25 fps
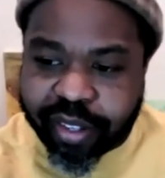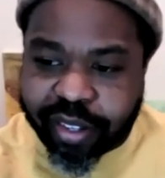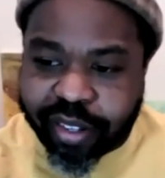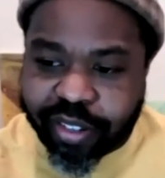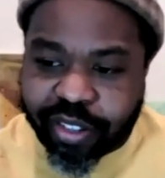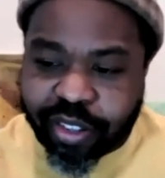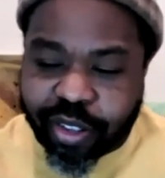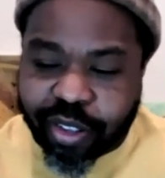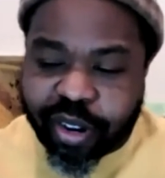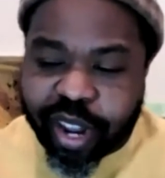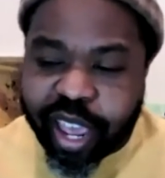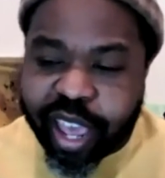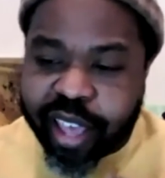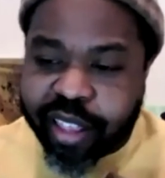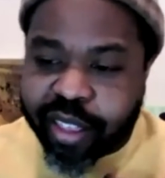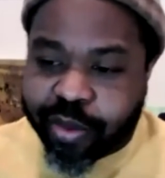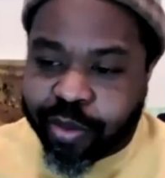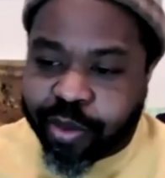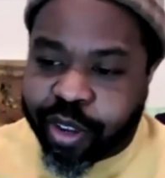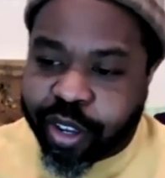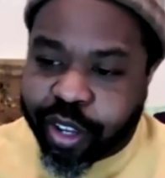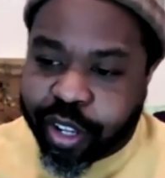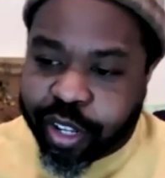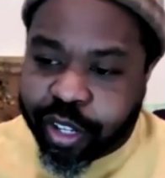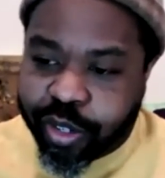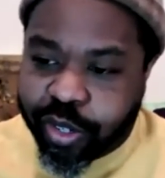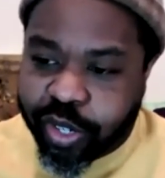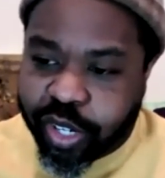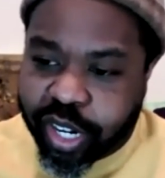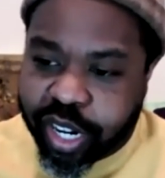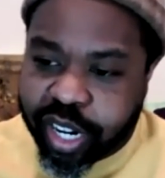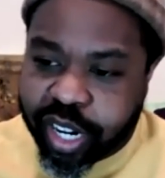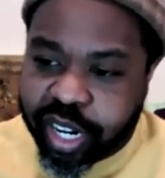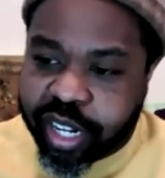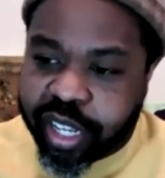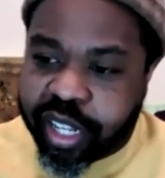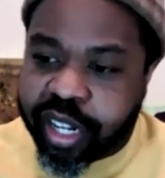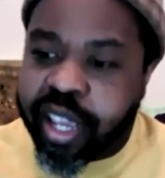And so now that we're included
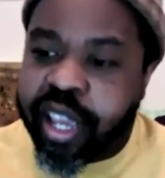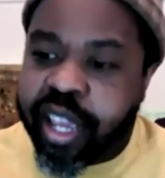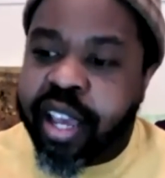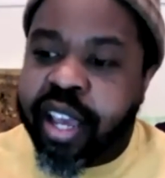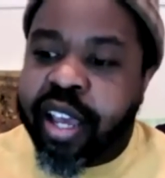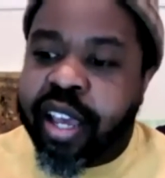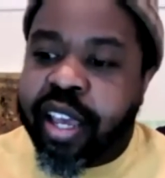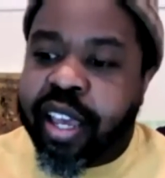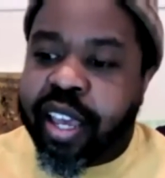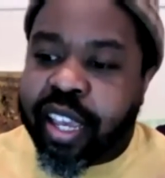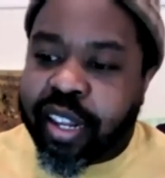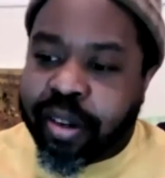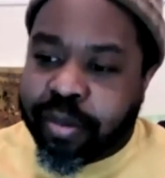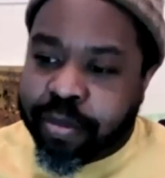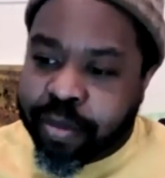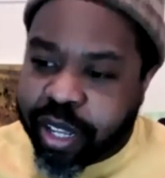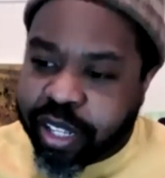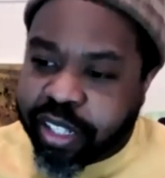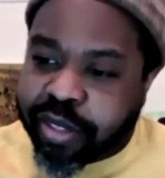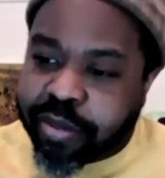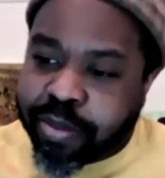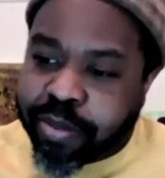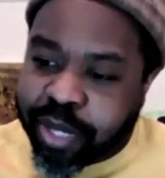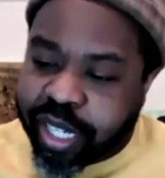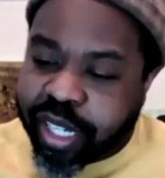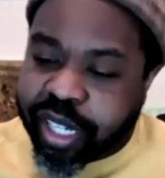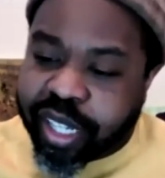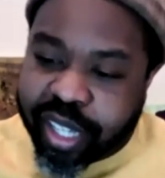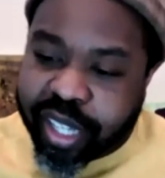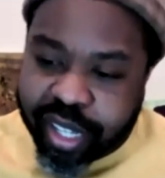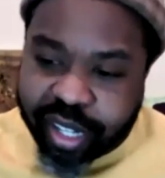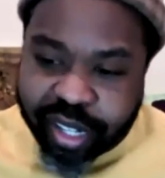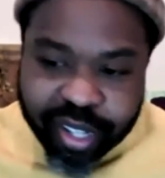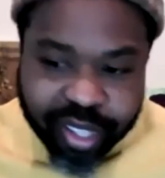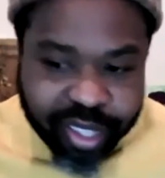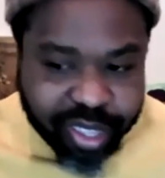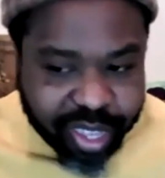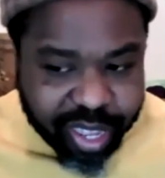in it, it must be a
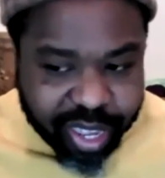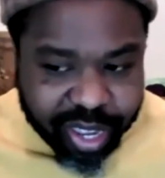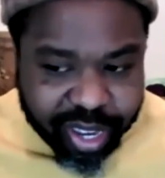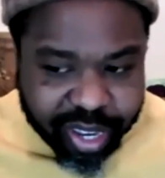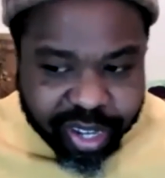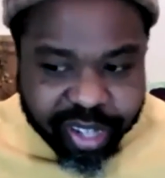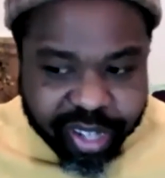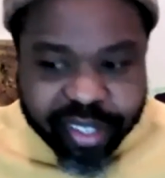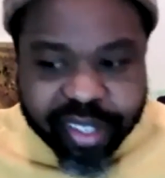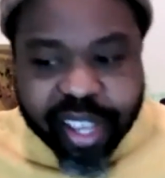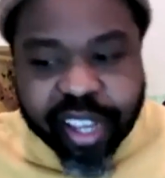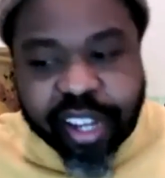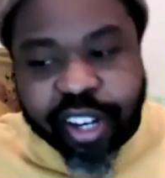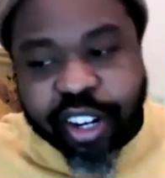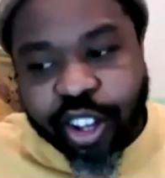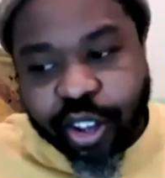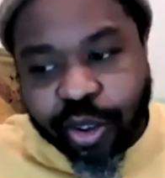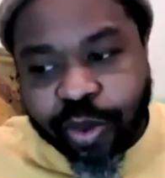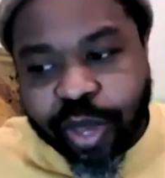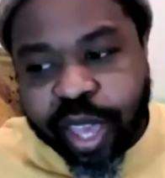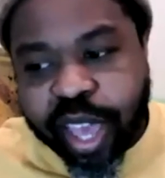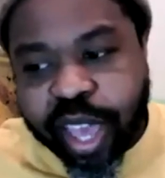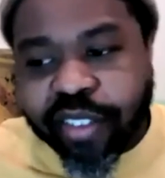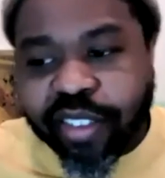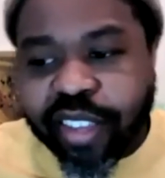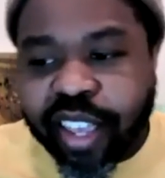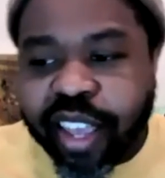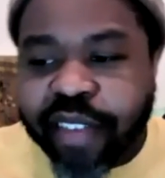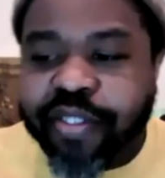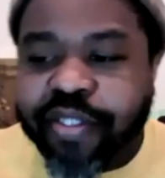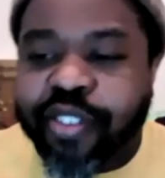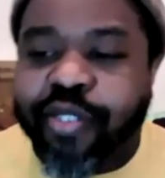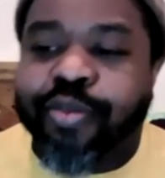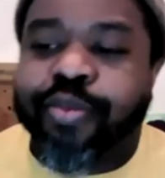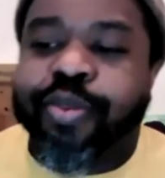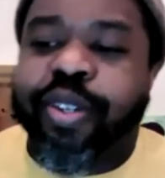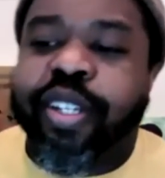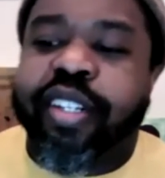good thing. And it's like, no, we actually have
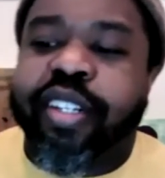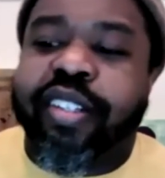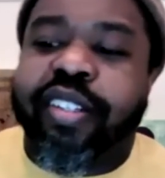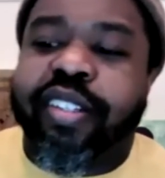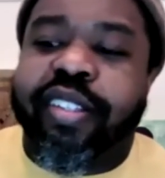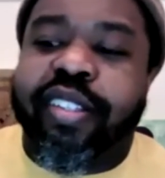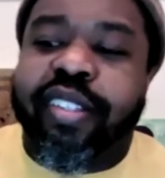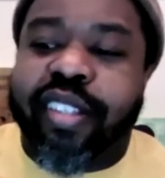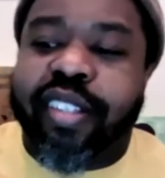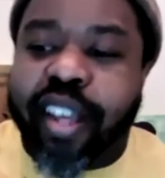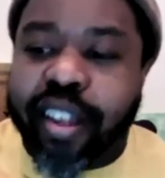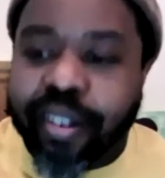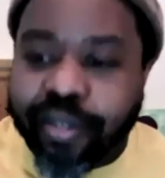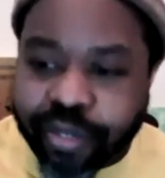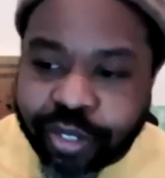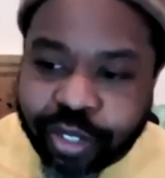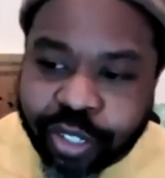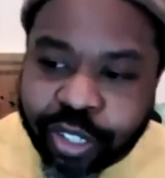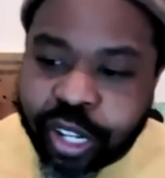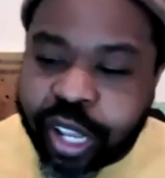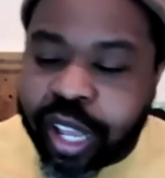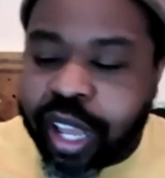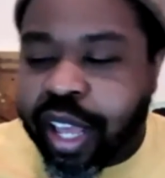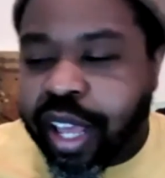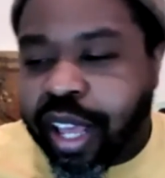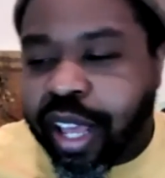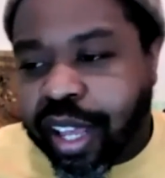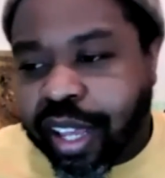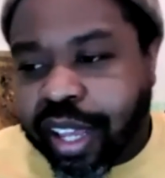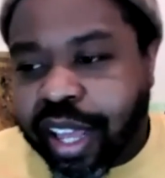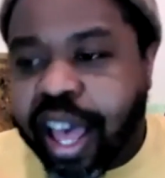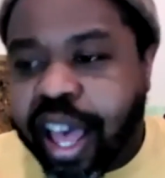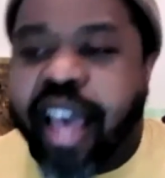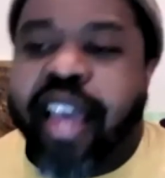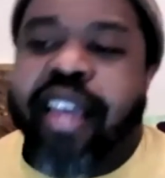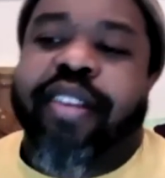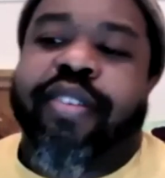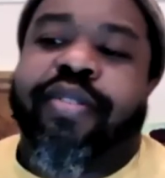to rediscover a
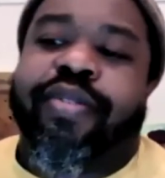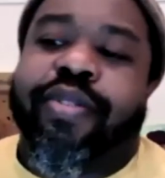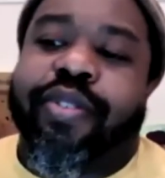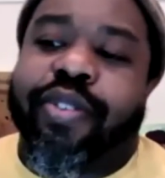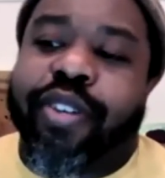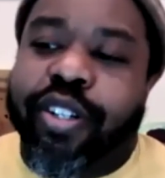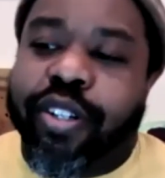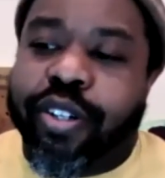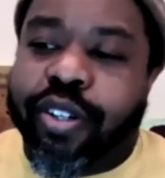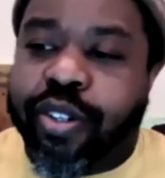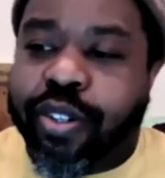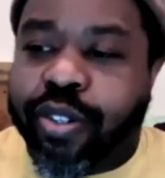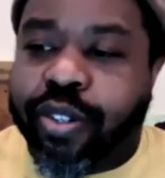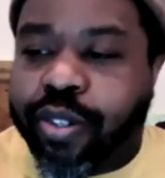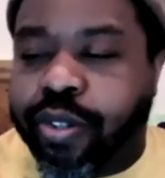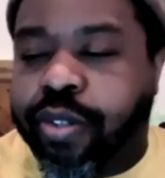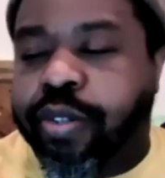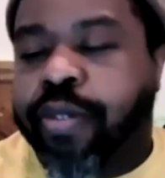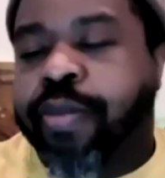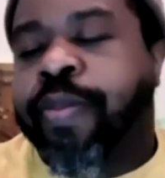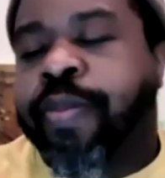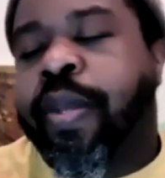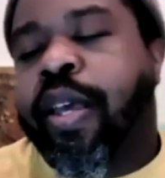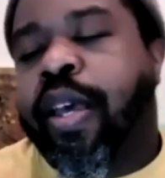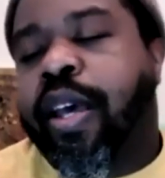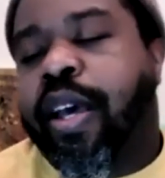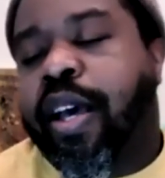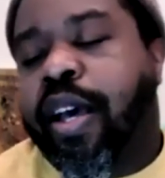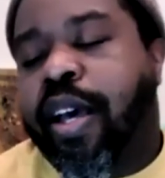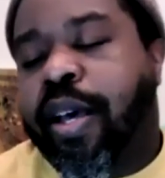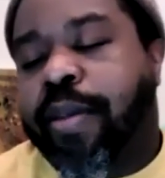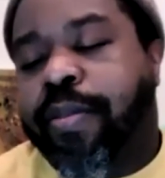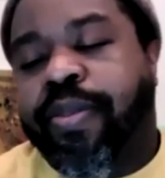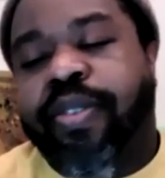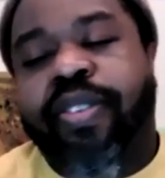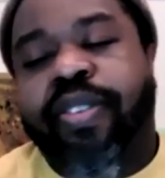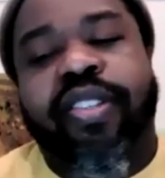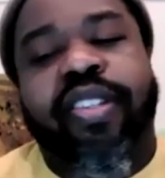kind of critical
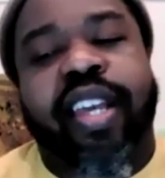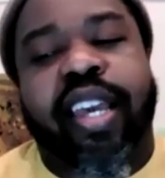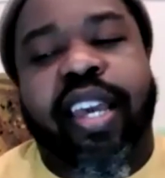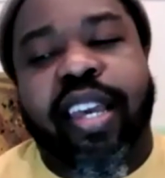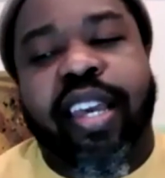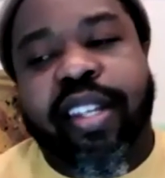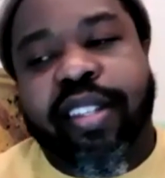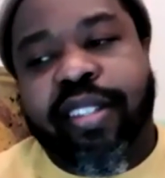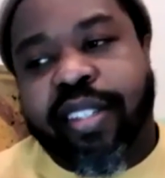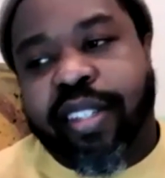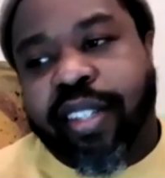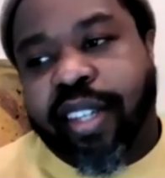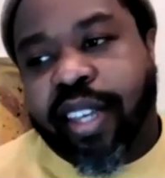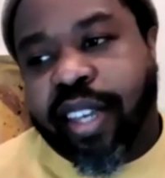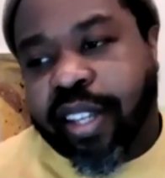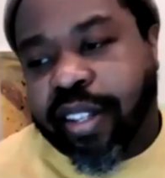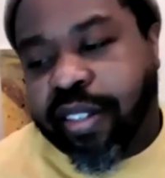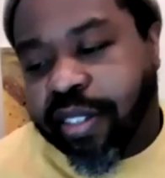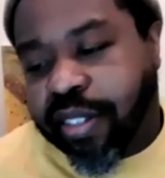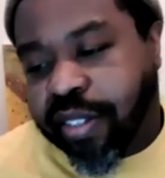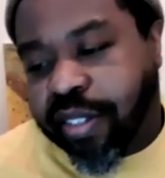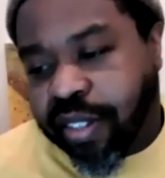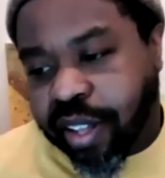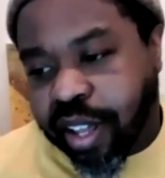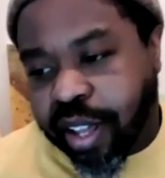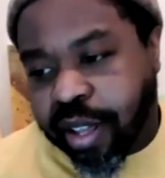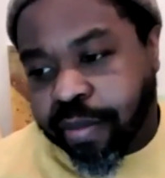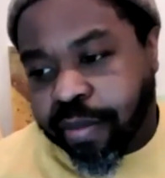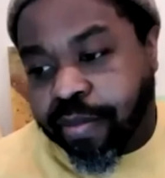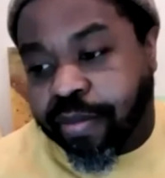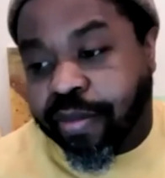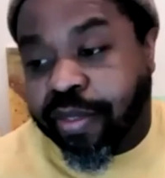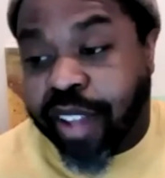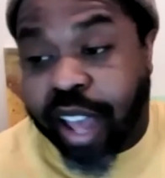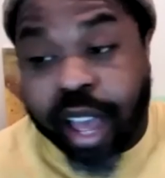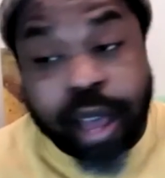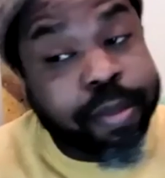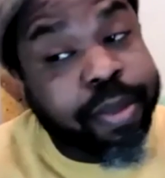stance against
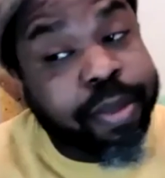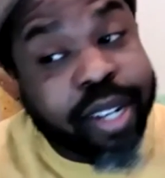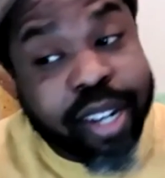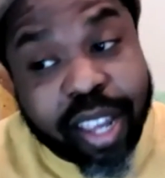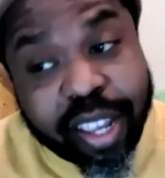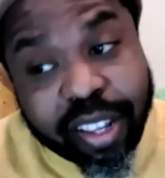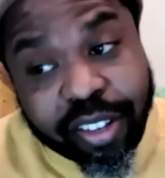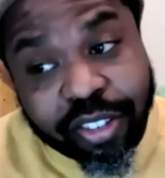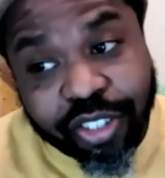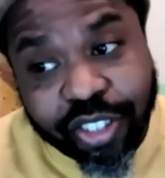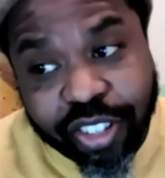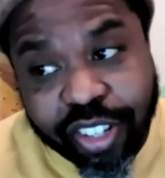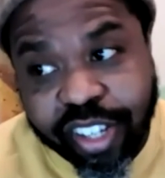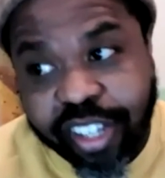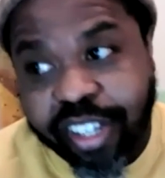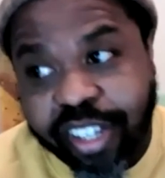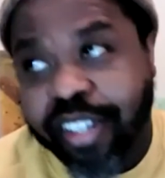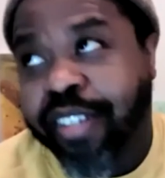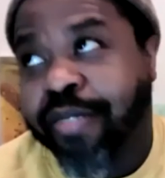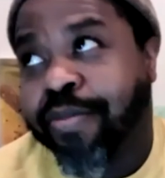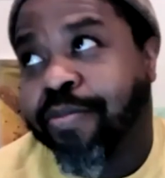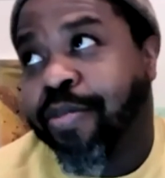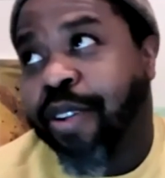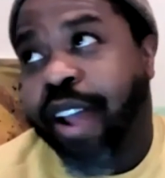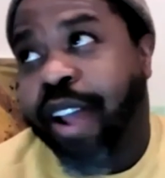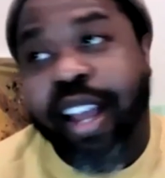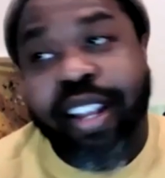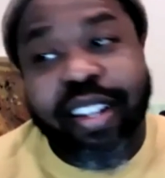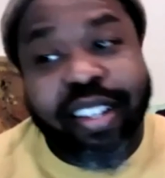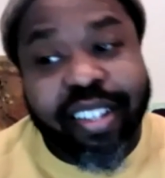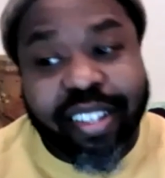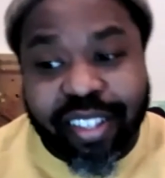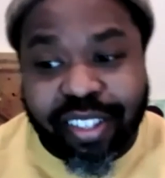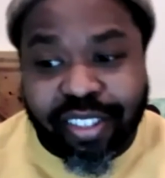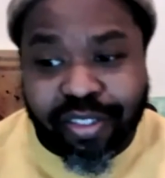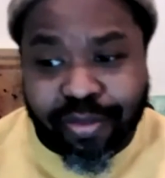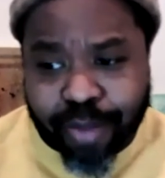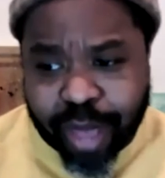domination and
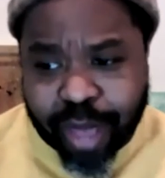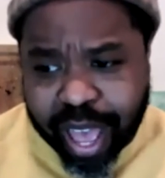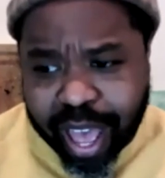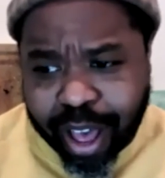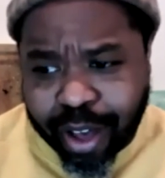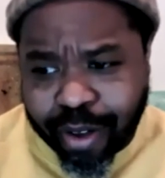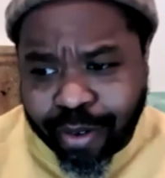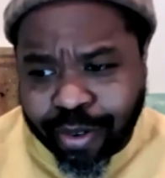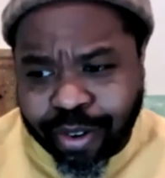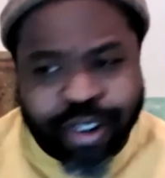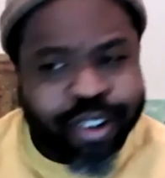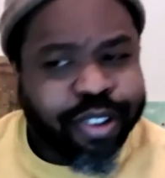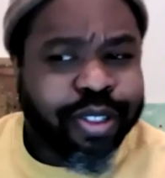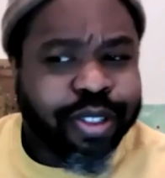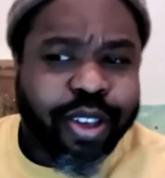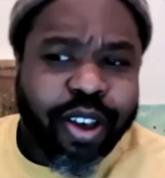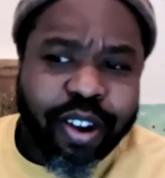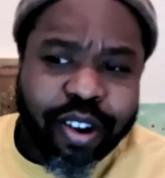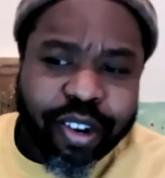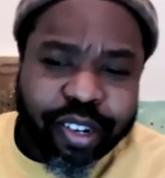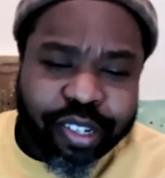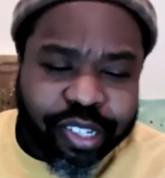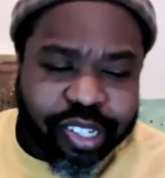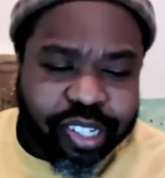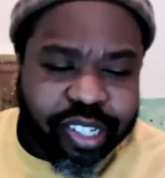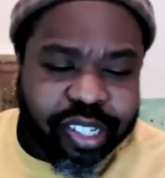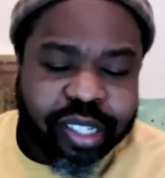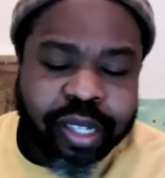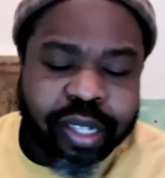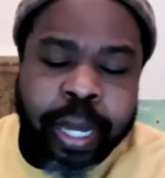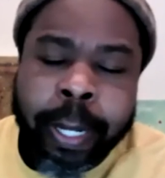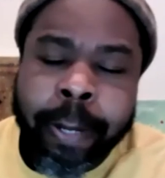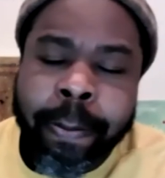practices of power and authority,